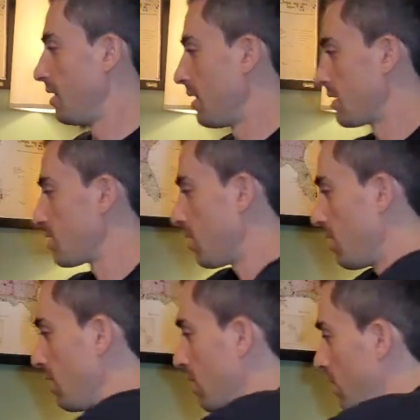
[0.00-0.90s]
that's
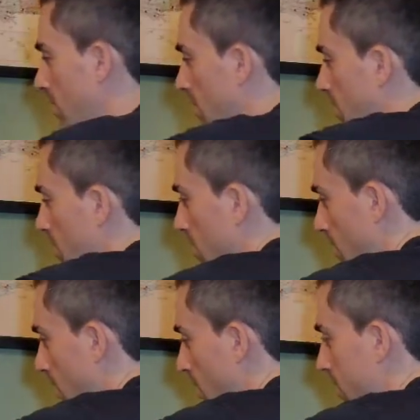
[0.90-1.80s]

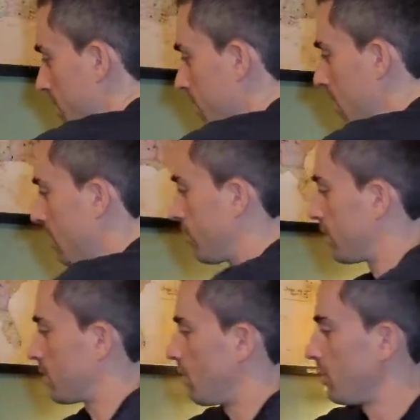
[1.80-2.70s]
all the stuff
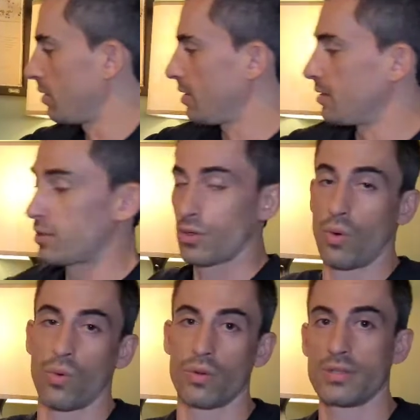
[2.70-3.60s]
that's going into
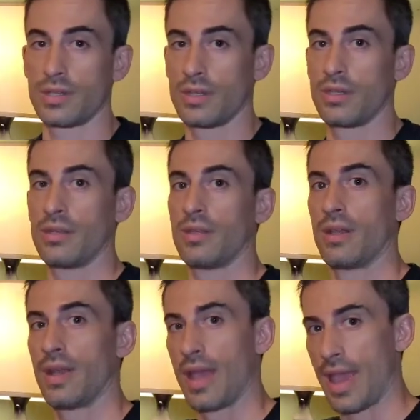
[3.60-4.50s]
quarantine
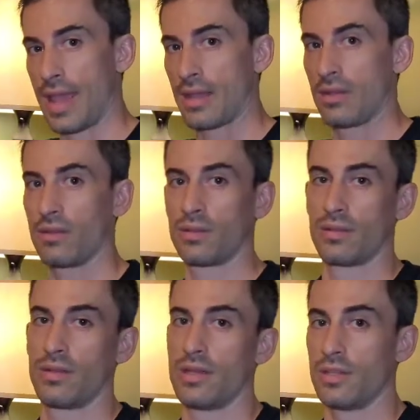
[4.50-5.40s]
and
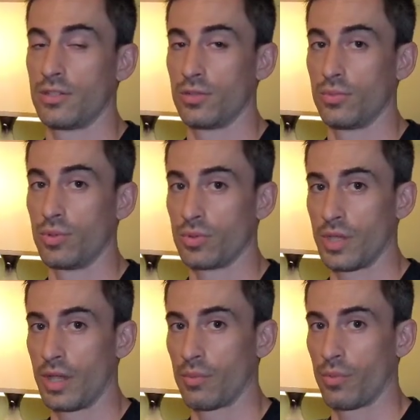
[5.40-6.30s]
into boot
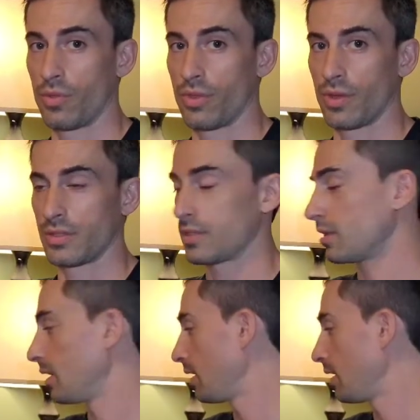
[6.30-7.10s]
camp with us.